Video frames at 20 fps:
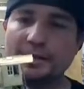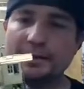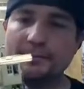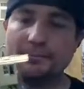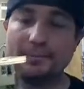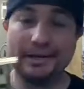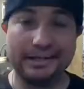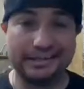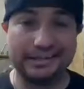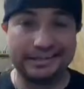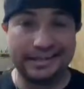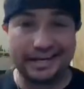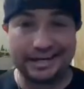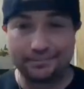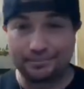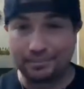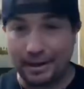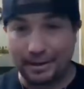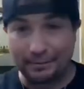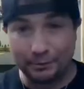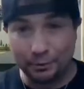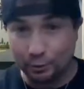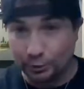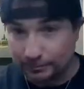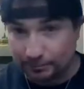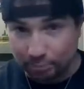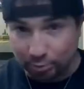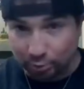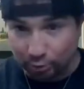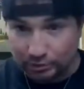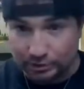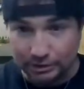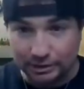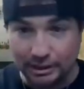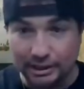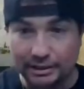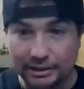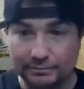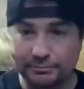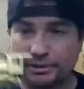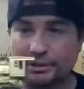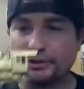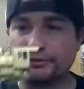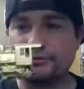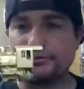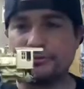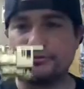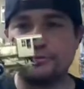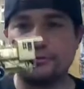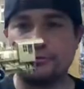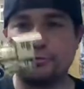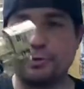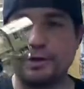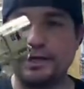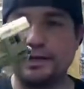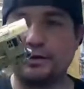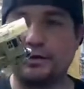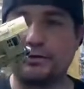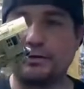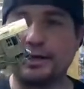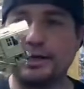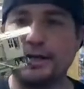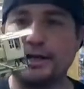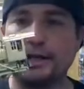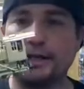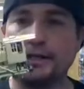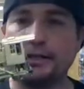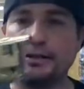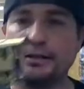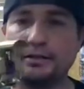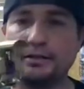meaning that it probably wouldn't pull a lot because of its weight already.